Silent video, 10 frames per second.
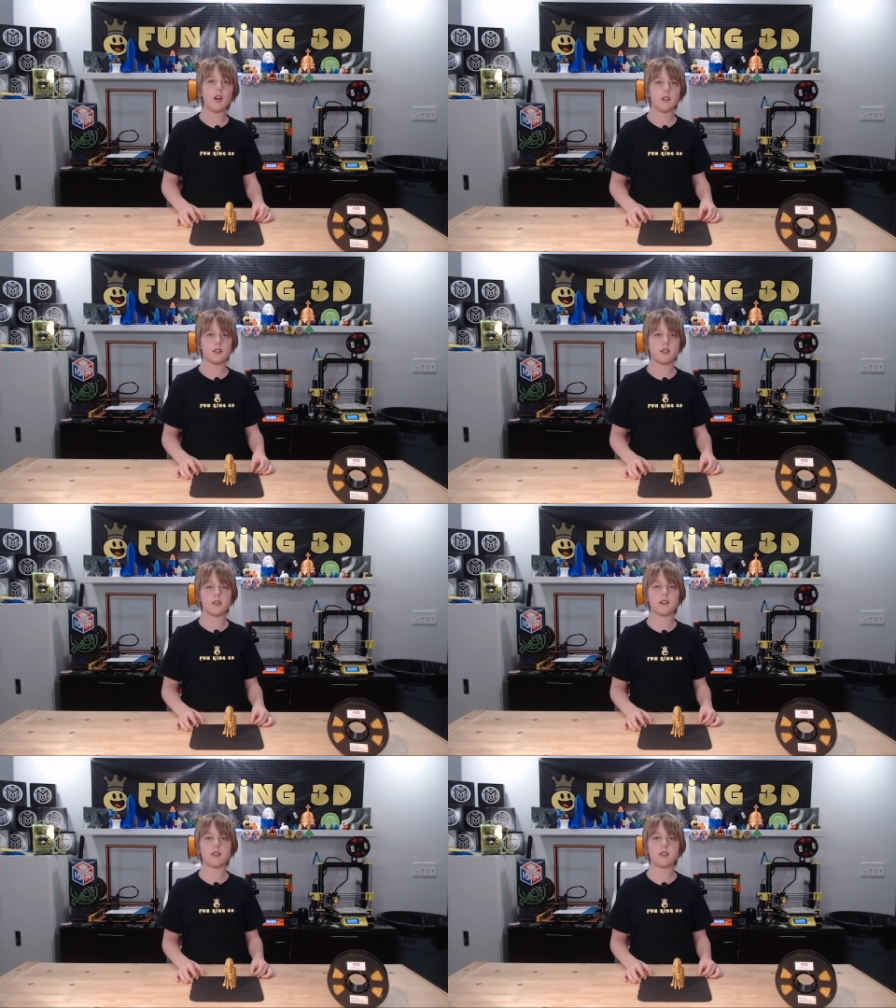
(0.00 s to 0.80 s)
a
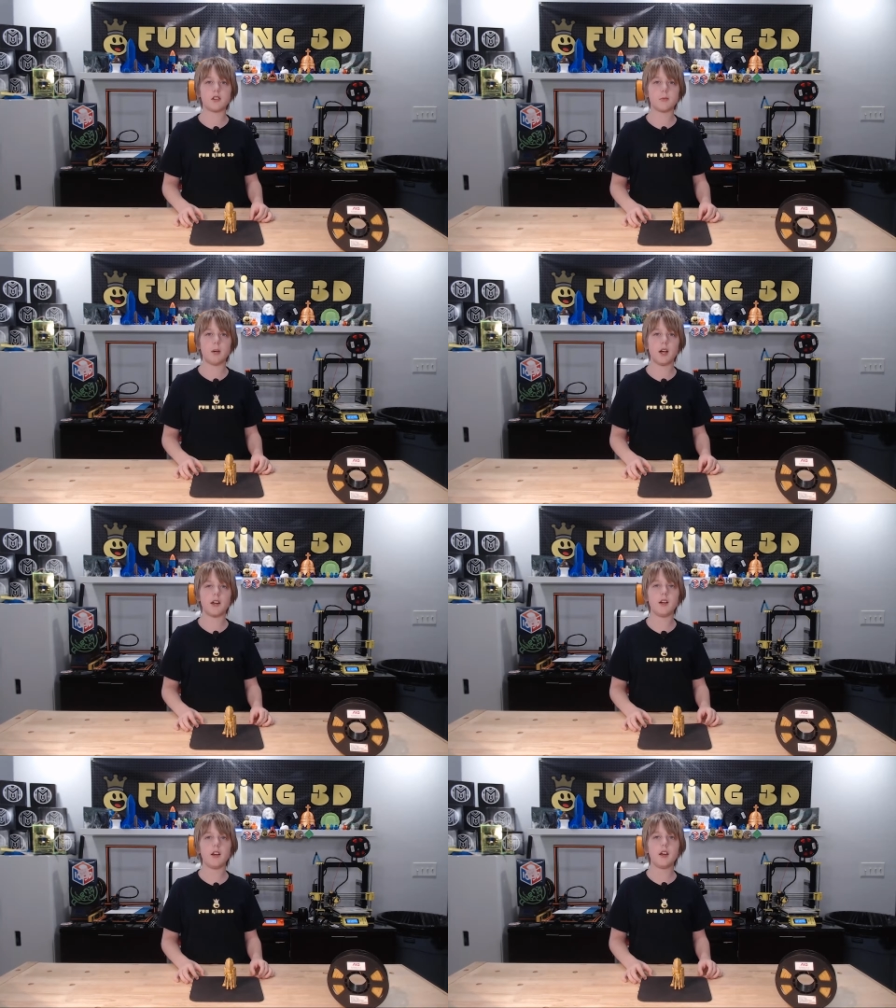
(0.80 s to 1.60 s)
60-degree
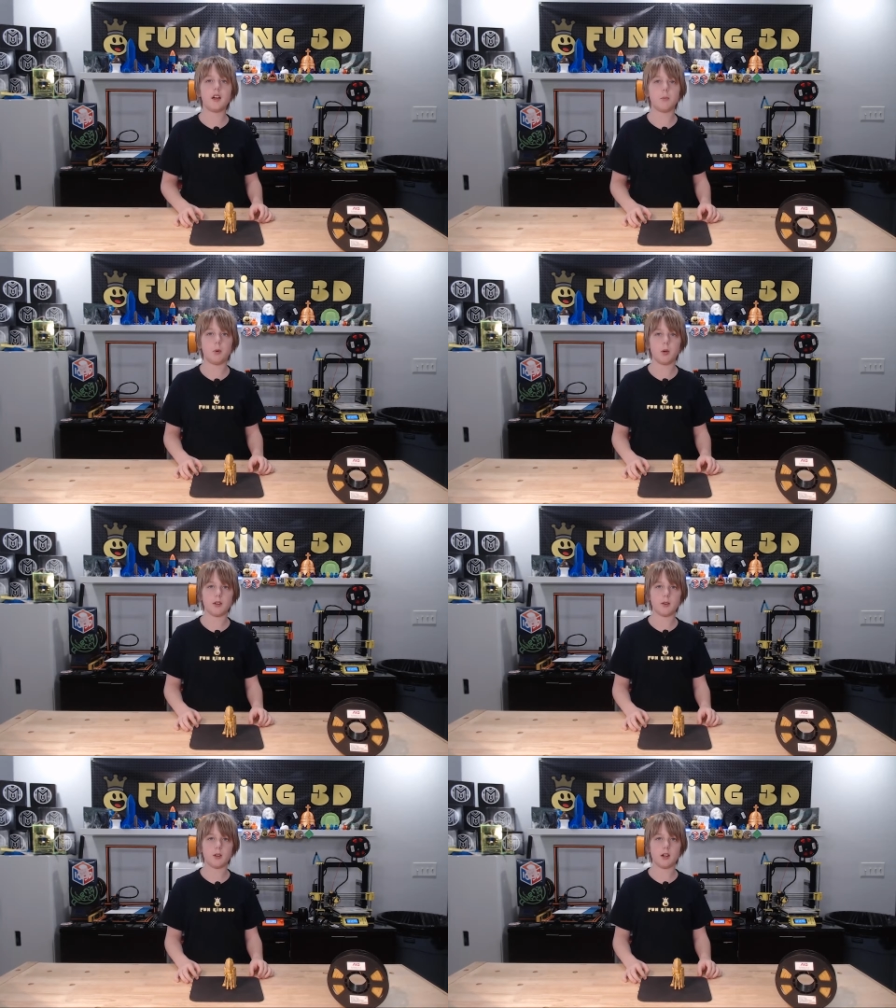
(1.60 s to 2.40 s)
bed, and a
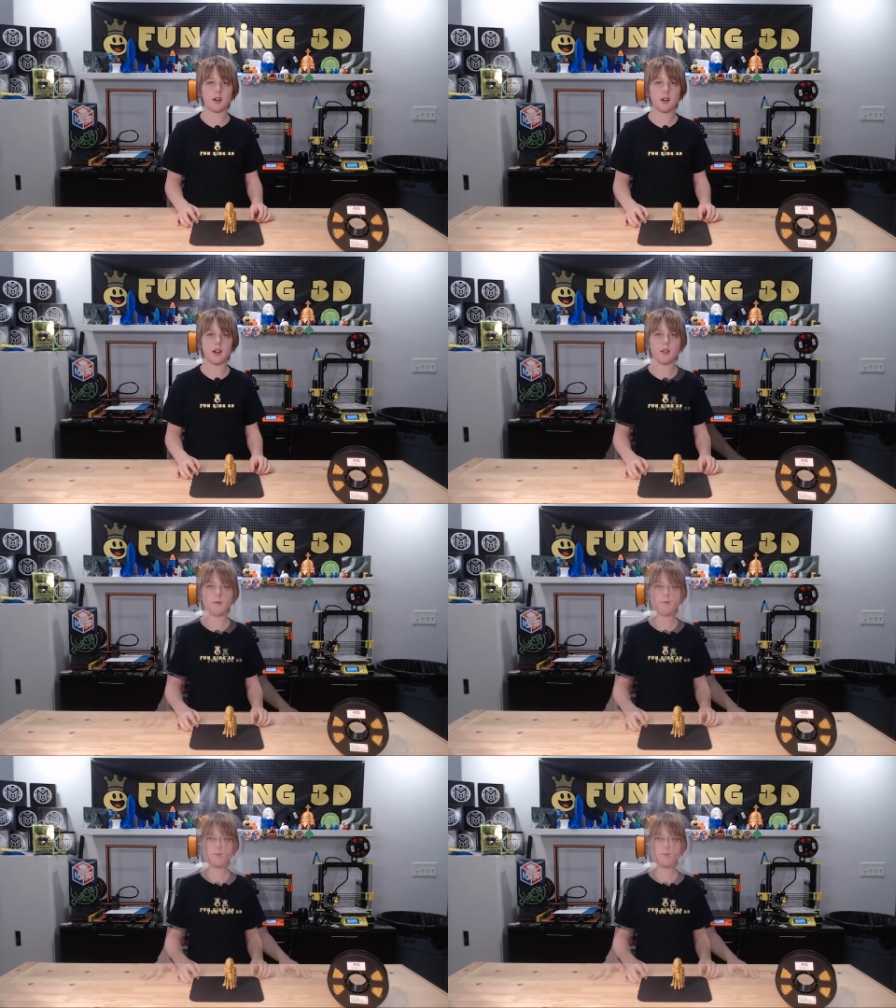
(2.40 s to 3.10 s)
0.2 layer height.